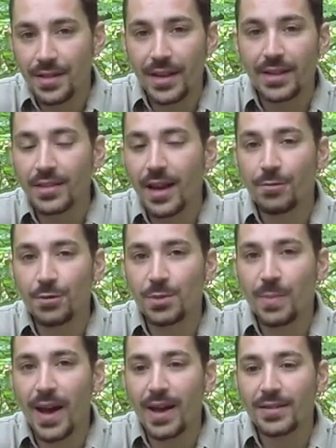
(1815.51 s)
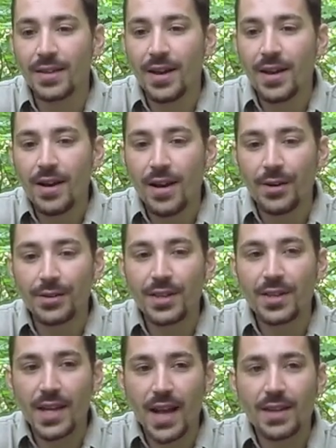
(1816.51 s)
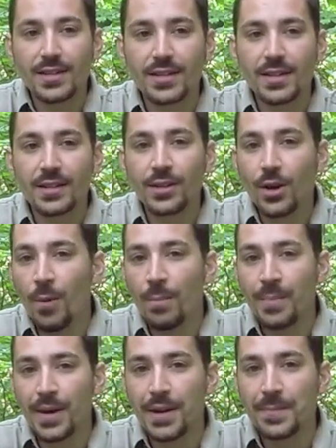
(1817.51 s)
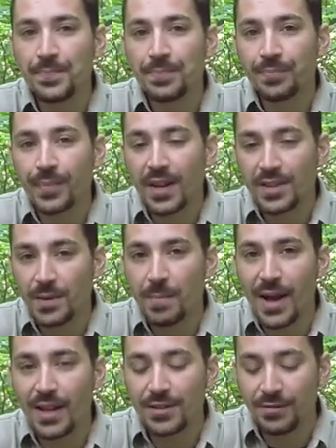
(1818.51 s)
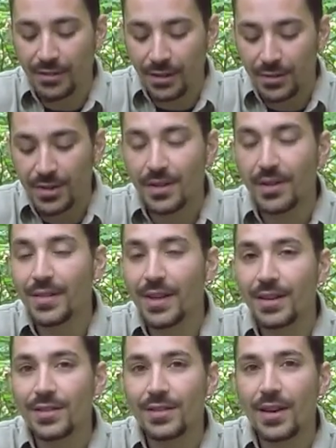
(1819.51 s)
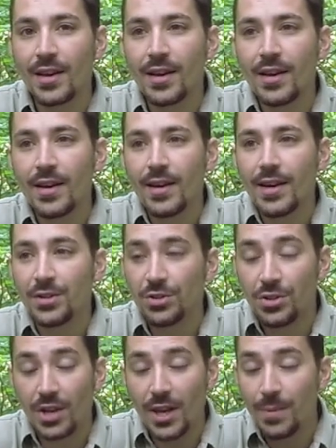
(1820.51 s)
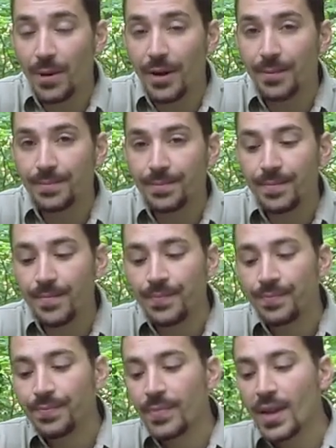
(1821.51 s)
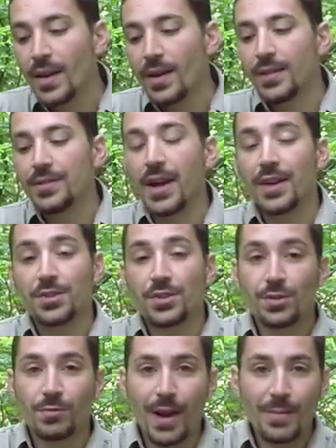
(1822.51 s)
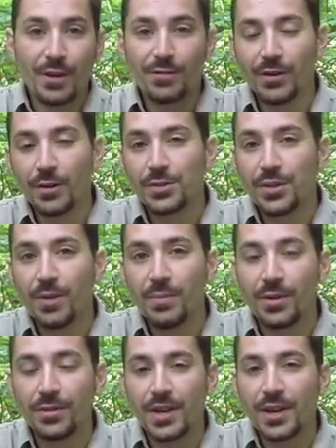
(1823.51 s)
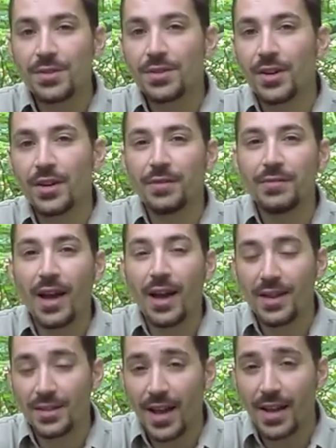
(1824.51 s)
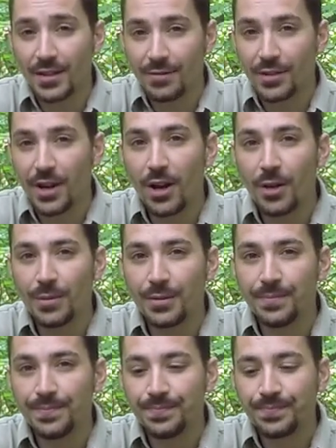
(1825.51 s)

in that respect. I think the Katadyn Combi is a better filter than this. It's cheaper and it has a ceramic filter, but on the inside of that it has active carbon,